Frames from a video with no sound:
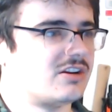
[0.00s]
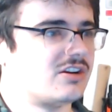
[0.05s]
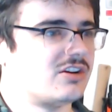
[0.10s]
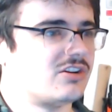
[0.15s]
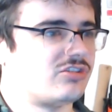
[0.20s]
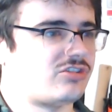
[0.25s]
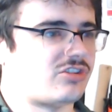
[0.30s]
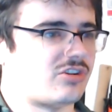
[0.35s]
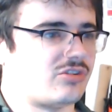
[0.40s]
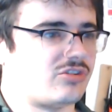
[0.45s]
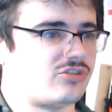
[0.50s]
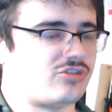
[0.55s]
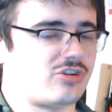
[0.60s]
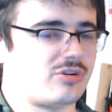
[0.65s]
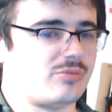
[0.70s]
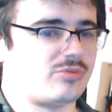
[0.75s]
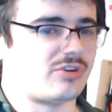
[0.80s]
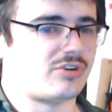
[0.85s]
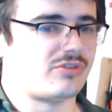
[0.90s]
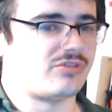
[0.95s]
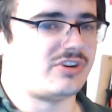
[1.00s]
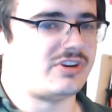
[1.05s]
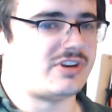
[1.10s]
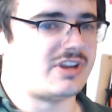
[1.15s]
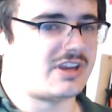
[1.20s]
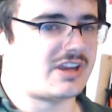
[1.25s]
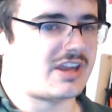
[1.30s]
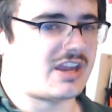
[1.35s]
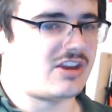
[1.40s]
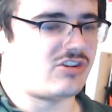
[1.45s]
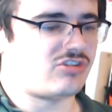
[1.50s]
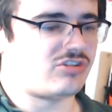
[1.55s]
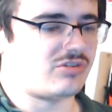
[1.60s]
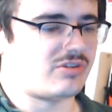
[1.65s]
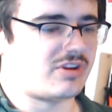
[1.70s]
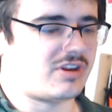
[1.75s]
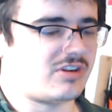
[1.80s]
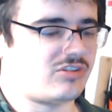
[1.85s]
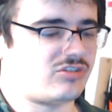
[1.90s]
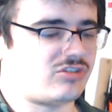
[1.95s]
So the troops obviously didn't get issued
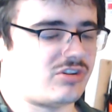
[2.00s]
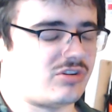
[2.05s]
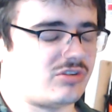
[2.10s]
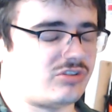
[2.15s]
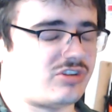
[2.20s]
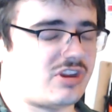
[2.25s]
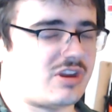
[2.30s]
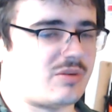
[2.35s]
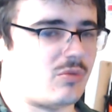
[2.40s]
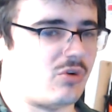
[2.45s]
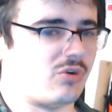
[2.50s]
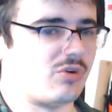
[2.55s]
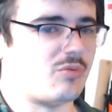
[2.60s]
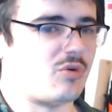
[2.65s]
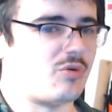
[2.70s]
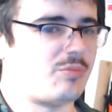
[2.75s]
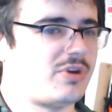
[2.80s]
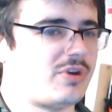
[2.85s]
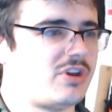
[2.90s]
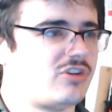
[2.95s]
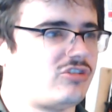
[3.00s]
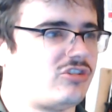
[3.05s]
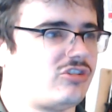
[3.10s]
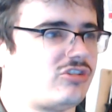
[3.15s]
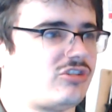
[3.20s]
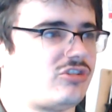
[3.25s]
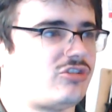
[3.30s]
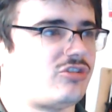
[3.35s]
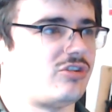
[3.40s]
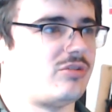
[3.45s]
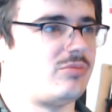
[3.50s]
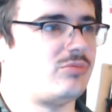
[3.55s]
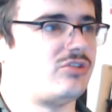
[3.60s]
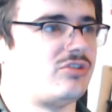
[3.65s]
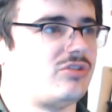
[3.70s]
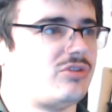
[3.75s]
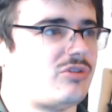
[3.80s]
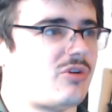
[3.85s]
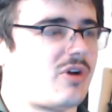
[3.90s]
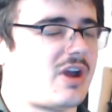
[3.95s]
it. So you're seeing more and more pictures of troops
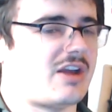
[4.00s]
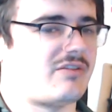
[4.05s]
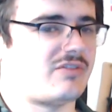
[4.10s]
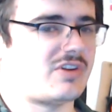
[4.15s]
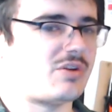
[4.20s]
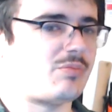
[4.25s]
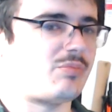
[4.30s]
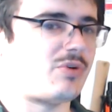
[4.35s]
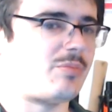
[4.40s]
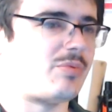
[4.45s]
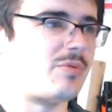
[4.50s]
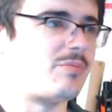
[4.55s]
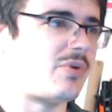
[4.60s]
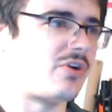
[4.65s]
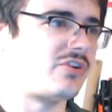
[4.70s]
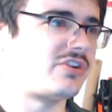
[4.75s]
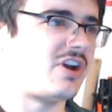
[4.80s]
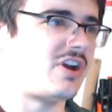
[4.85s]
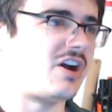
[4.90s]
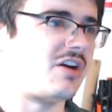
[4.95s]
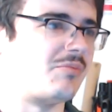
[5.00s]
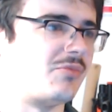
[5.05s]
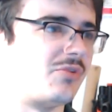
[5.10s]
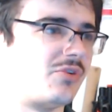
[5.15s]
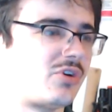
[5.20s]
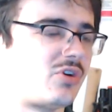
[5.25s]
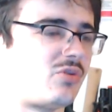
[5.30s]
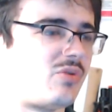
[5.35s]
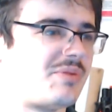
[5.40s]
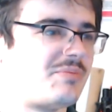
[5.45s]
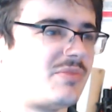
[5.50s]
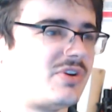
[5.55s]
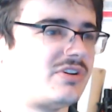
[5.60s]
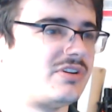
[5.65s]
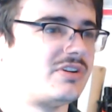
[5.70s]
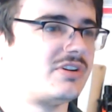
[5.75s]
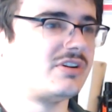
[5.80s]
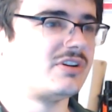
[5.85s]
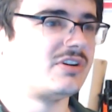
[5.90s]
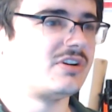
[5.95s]
not having the proper body armour or equipment,
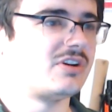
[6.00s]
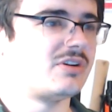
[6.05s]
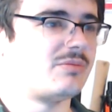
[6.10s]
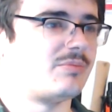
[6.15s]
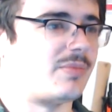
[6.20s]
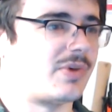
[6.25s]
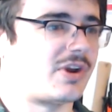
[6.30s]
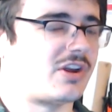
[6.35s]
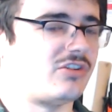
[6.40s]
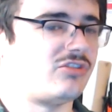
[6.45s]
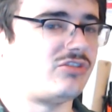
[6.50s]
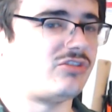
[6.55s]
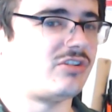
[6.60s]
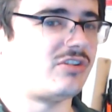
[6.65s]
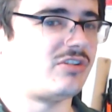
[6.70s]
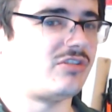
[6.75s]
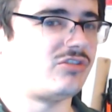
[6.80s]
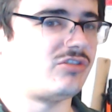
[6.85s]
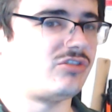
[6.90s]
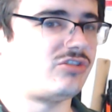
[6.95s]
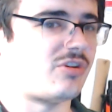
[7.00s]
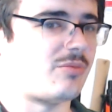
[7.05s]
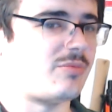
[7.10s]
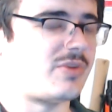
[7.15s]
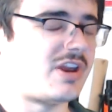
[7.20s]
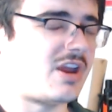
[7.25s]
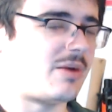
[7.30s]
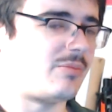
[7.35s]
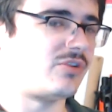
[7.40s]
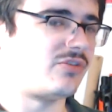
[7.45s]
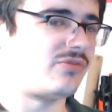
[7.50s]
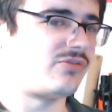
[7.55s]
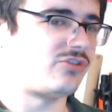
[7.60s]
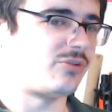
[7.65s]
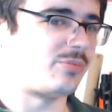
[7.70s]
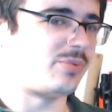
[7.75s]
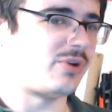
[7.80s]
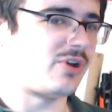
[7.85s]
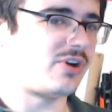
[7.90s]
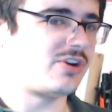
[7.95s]
because somebody up the
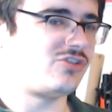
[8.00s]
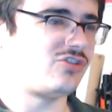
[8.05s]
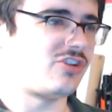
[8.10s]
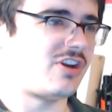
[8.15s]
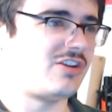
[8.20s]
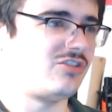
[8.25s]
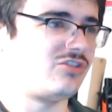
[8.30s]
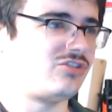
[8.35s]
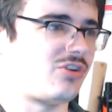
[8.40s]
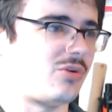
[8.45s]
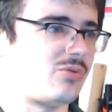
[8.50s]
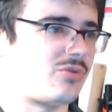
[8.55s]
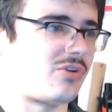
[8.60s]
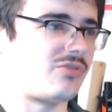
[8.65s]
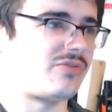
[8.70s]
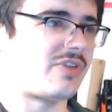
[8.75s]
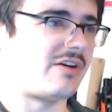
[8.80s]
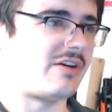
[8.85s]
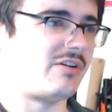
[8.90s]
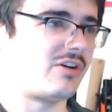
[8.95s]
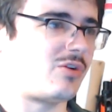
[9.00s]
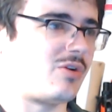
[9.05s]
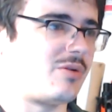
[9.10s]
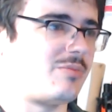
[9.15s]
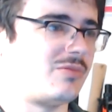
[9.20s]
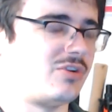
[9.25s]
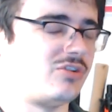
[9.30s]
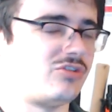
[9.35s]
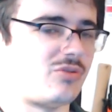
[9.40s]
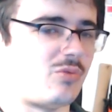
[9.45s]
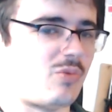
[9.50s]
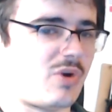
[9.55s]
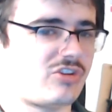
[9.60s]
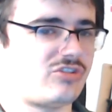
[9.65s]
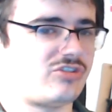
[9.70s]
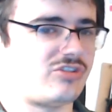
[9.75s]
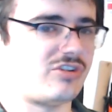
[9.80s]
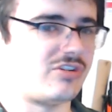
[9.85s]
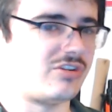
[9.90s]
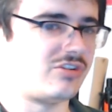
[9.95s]
supply chain sold off their equipment to
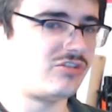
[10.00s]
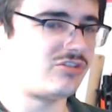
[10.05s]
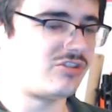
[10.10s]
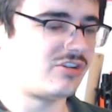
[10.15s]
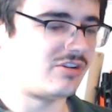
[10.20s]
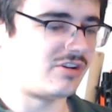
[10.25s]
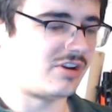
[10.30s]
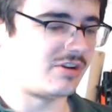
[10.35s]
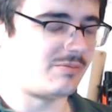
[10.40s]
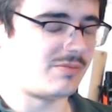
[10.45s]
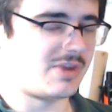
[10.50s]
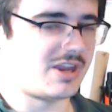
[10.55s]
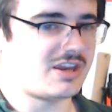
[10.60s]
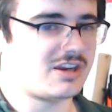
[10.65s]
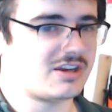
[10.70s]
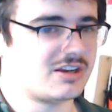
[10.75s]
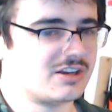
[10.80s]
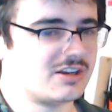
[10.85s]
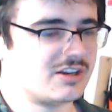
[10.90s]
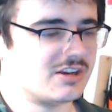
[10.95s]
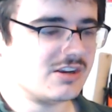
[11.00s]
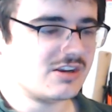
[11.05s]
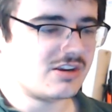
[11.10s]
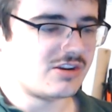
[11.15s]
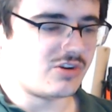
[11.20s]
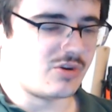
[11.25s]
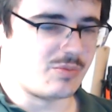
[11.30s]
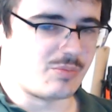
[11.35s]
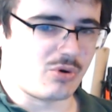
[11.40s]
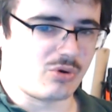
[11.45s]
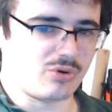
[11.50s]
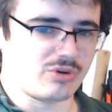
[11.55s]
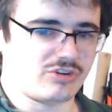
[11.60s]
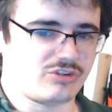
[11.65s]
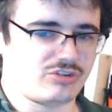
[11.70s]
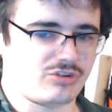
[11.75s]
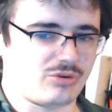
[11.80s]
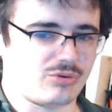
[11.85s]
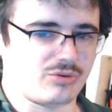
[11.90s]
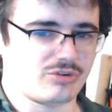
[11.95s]
Westerners like me, who bought
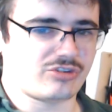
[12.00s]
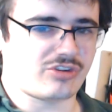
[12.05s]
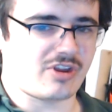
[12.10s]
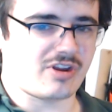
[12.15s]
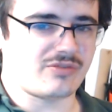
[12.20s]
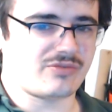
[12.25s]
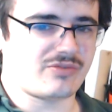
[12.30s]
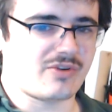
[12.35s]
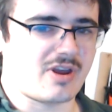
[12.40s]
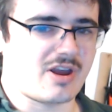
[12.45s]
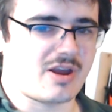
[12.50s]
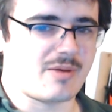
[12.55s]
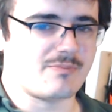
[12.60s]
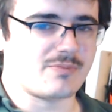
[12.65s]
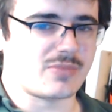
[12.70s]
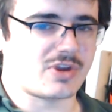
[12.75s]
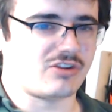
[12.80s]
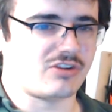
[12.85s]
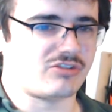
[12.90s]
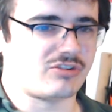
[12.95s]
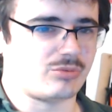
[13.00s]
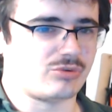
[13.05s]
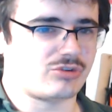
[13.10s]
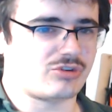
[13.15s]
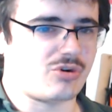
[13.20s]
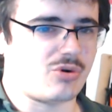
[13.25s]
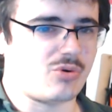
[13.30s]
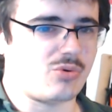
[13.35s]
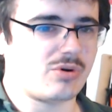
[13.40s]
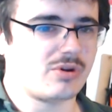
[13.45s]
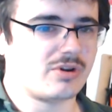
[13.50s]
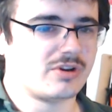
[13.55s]
this sort of stuff because it was cool.